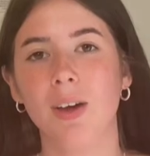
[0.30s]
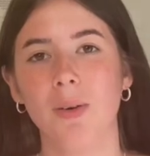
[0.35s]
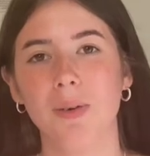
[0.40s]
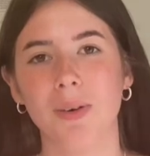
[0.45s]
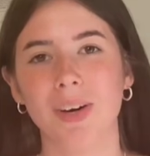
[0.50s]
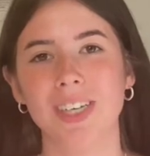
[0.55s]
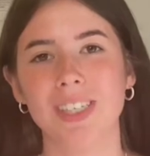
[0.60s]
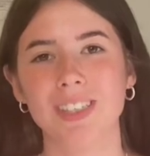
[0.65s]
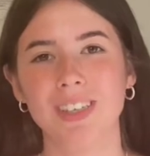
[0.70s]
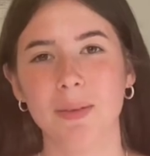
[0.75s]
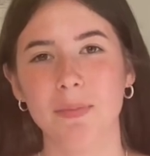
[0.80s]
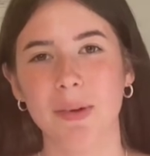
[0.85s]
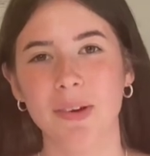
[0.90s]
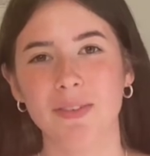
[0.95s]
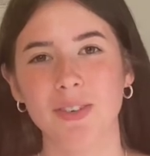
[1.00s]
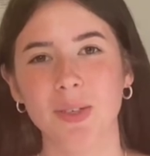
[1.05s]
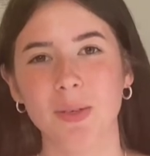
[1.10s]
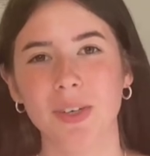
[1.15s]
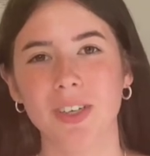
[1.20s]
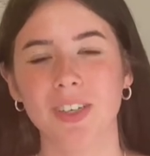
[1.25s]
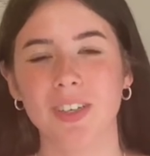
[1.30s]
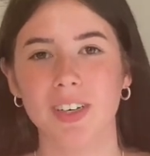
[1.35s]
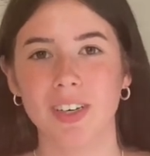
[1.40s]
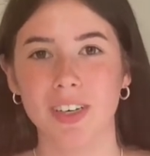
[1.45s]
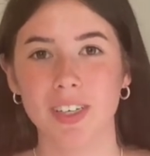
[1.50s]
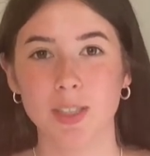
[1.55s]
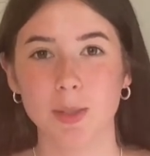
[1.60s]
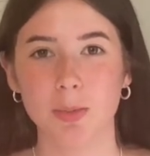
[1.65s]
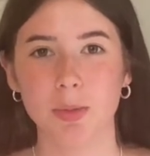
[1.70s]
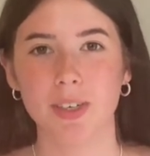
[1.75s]
What is up everyone?
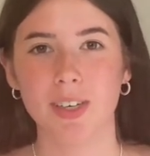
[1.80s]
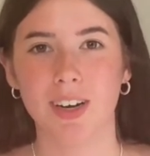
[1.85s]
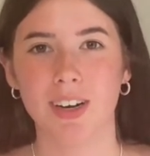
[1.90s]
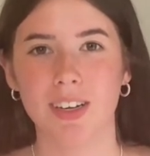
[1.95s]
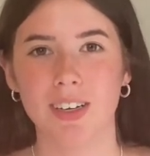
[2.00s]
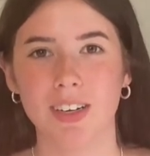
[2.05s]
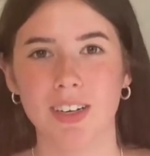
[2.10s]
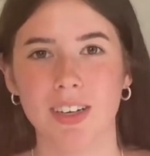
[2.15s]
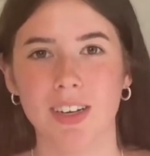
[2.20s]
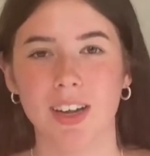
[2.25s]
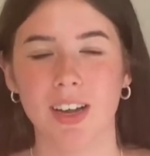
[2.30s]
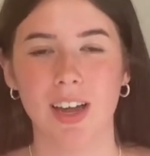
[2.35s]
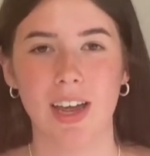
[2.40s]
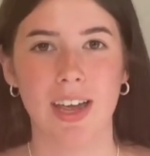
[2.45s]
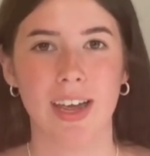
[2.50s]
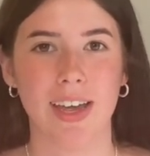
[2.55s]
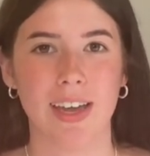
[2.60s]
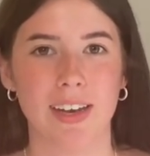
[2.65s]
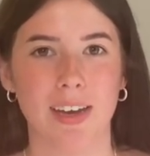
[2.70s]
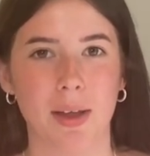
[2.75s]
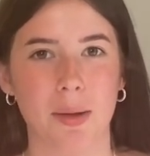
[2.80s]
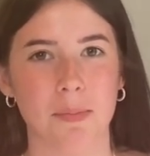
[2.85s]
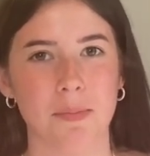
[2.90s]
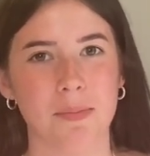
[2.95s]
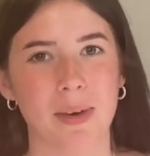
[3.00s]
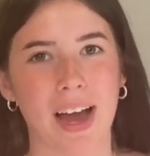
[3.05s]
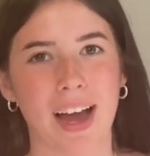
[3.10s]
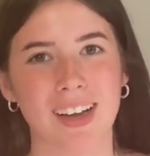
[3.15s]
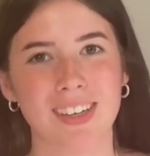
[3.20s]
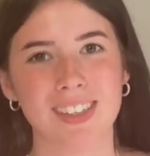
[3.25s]
It's Brianna and I'm
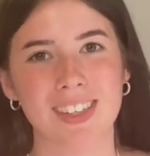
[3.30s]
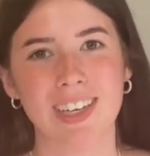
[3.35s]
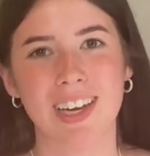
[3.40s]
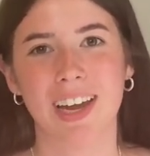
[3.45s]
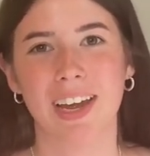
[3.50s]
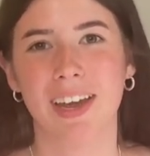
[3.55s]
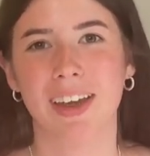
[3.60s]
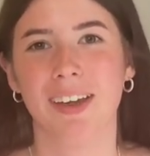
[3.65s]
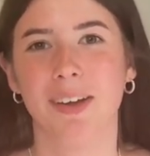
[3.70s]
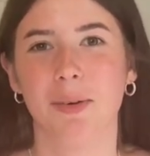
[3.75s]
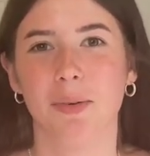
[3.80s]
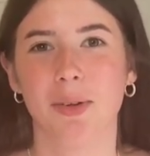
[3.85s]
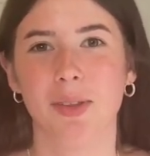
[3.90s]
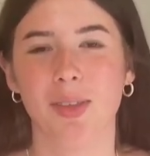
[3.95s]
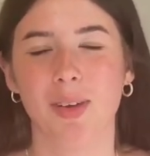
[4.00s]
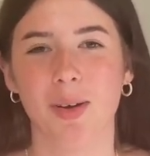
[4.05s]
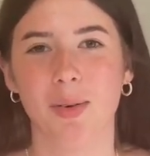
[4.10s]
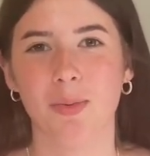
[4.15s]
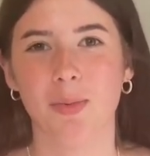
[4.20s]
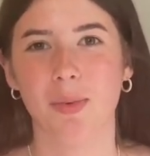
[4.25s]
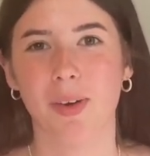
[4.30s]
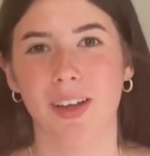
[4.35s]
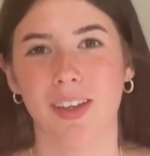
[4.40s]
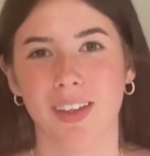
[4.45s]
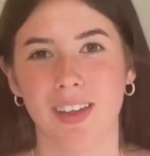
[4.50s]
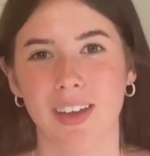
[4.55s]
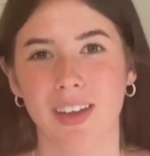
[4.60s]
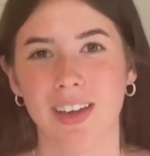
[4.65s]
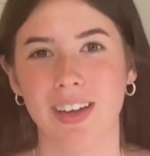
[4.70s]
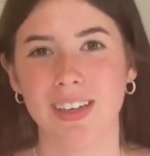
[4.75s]
back today with a
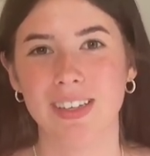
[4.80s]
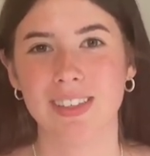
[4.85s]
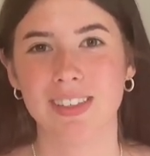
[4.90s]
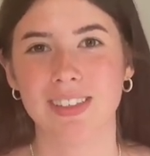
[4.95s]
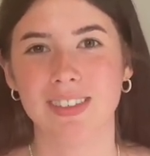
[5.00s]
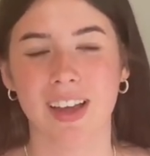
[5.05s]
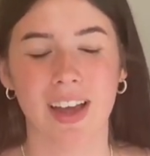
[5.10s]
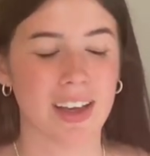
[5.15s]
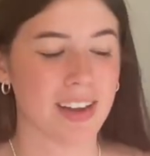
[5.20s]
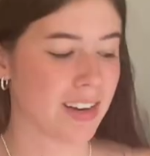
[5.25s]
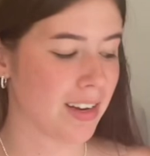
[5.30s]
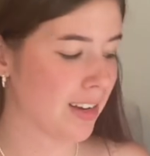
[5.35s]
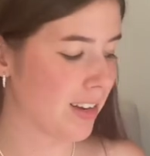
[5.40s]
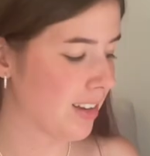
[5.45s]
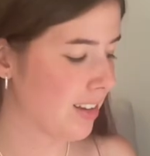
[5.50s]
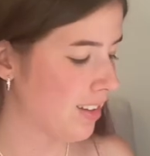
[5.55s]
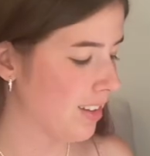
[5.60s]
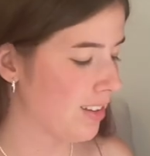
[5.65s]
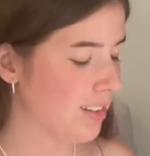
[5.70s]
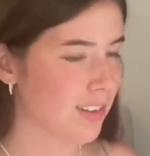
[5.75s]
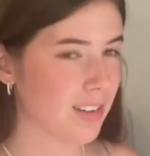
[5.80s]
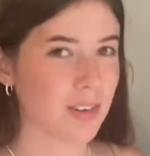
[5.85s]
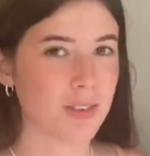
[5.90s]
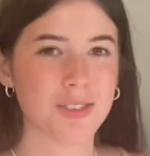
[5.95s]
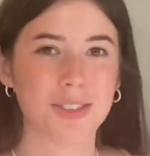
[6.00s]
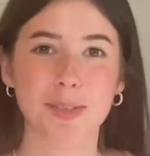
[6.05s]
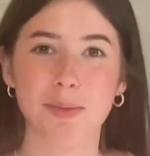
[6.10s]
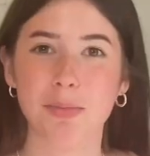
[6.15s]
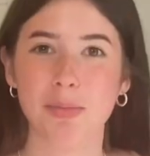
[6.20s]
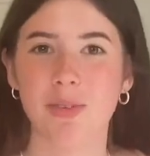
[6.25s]
really exciting little
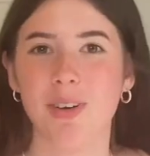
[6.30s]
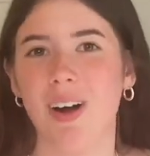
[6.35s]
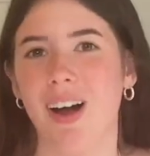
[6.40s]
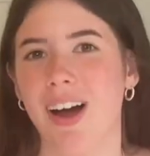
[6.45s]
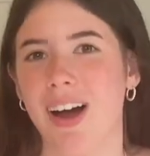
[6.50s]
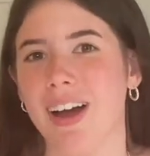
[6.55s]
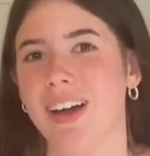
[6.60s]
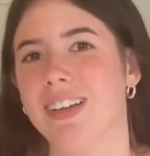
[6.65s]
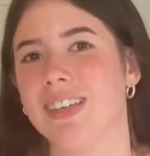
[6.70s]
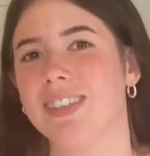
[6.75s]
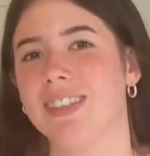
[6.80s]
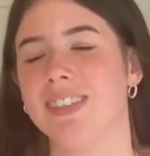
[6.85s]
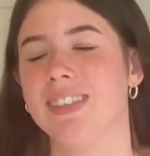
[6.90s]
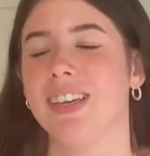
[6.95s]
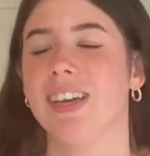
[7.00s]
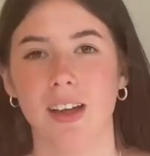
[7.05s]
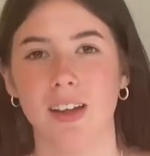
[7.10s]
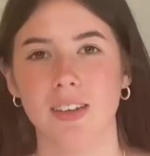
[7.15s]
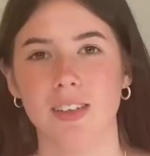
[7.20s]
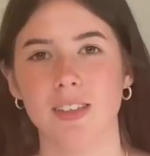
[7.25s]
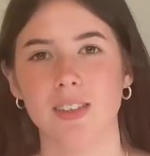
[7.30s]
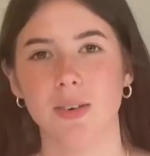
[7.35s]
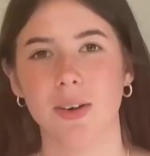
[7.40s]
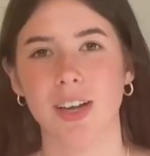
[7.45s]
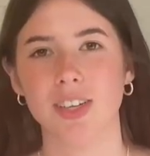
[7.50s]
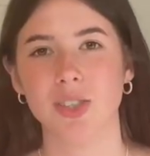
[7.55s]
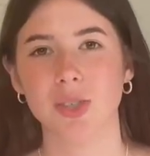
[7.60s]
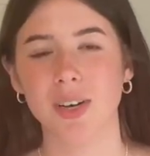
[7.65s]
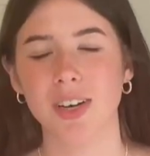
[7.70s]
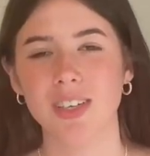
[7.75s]
surprise. So
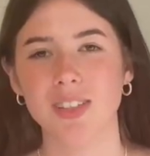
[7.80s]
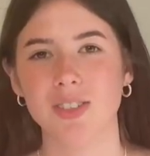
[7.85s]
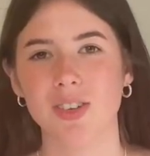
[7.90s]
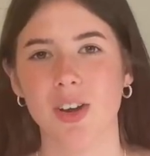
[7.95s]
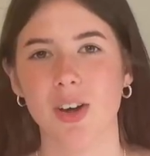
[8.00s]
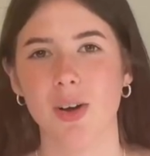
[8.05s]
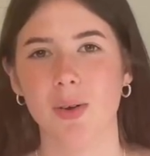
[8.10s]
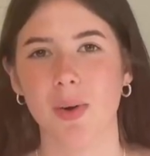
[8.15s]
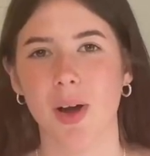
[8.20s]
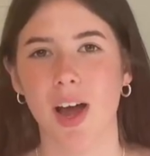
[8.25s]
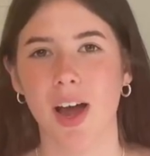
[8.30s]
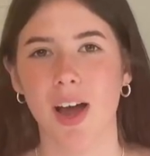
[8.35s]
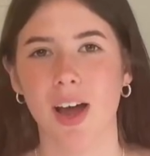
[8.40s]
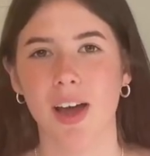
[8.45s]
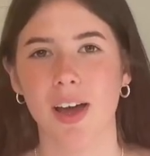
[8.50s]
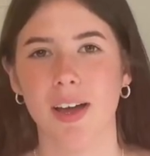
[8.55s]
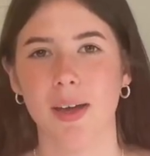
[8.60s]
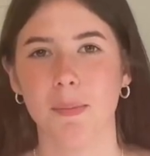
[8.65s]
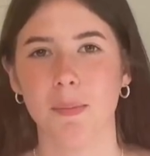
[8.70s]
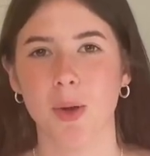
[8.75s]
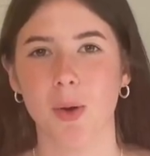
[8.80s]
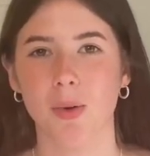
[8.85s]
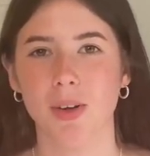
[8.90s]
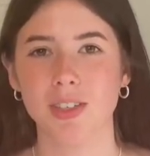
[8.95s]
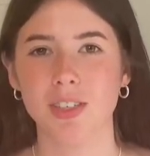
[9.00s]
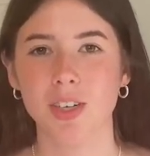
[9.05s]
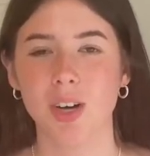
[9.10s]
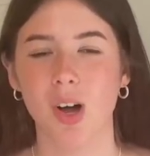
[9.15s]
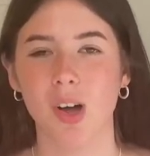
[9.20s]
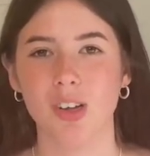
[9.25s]
as you guys know, I'm going
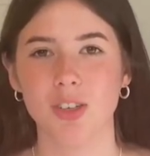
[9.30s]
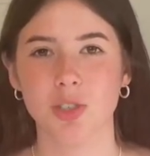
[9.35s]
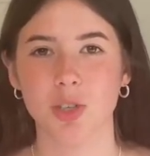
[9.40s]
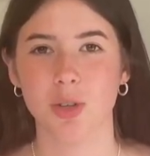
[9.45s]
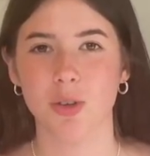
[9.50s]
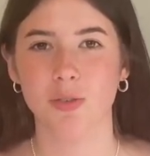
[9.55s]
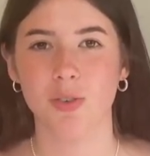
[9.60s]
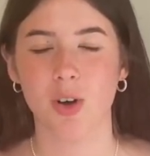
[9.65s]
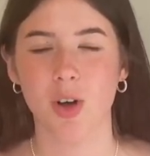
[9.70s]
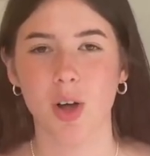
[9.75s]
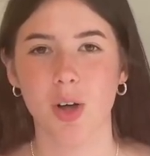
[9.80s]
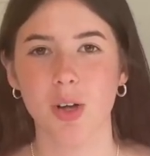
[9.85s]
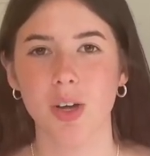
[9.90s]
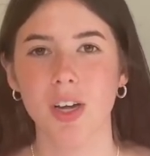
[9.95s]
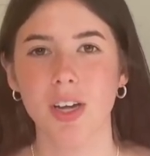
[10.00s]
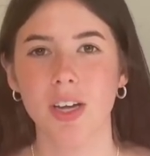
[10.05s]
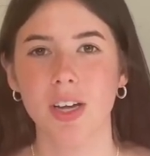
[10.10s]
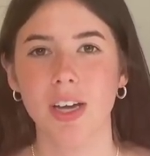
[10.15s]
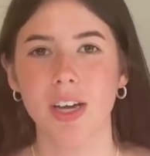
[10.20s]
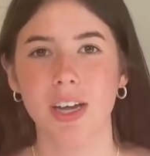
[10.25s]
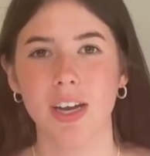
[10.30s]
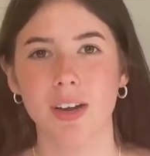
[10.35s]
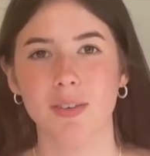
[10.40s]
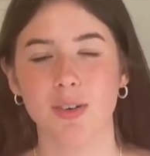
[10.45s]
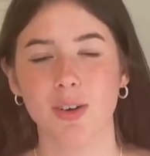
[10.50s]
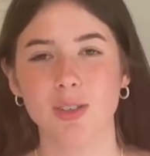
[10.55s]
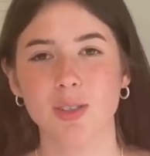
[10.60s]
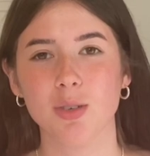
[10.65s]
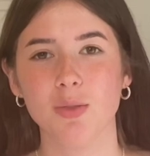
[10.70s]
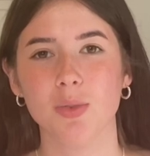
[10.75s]
to college in the fall and I've
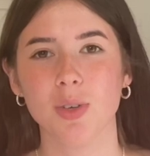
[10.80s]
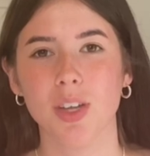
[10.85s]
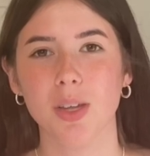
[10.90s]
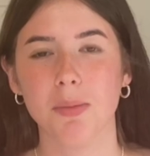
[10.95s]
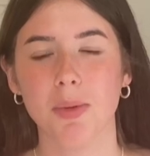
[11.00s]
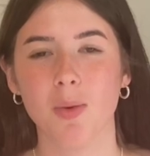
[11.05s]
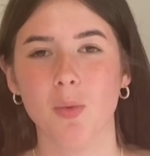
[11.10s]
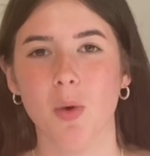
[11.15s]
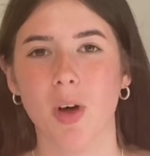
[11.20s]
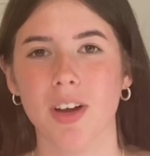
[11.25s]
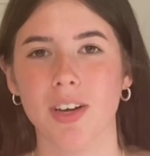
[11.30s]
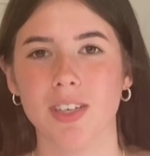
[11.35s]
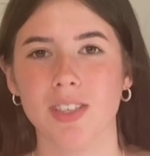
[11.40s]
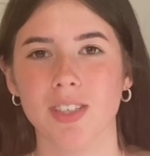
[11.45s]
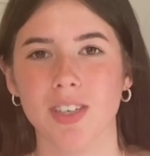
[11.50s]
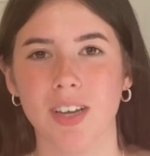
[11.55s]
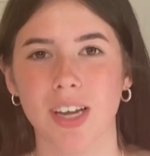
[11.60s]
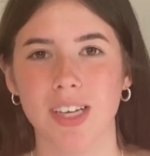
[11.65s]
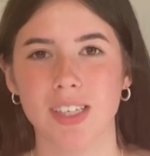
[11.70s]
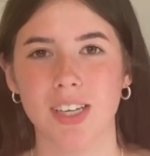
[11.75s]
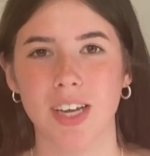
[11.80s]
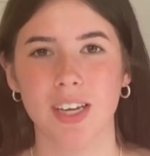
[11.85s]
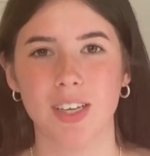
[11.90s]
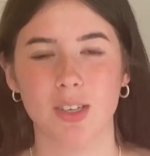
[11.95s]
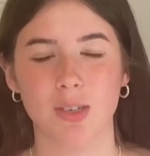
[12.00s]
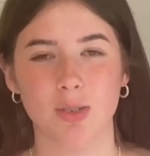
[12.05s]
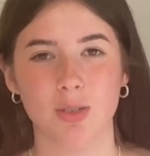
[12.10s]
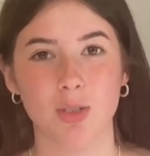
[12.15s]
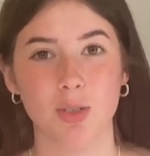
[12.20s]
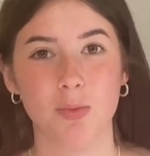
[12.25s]
also really been wanting to like take
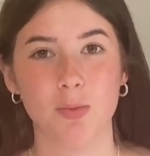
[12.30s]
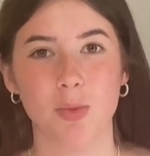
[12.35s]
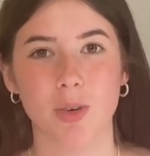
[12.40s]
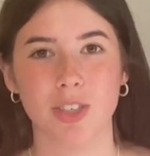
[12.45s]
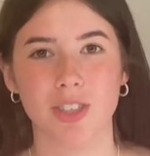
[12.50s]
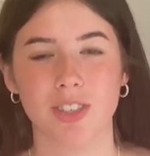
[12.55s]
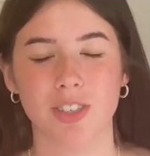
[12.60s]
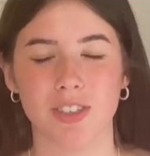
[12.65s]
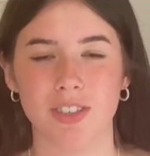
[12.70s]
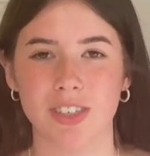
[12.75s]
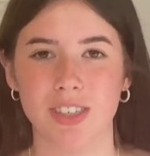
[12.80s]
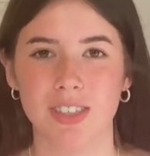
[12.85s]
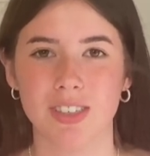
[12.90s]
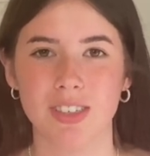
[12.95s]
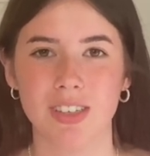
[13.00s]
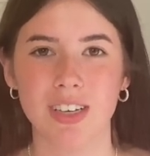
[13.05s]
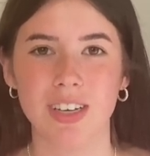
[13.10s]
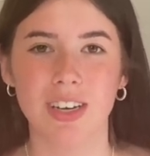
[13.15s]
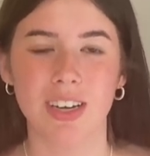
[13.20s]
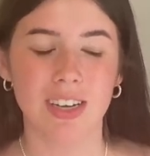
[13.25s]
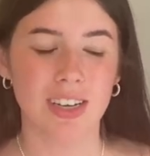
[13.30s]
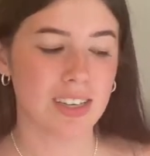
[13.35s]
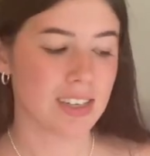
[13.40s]
YouTube more seriously.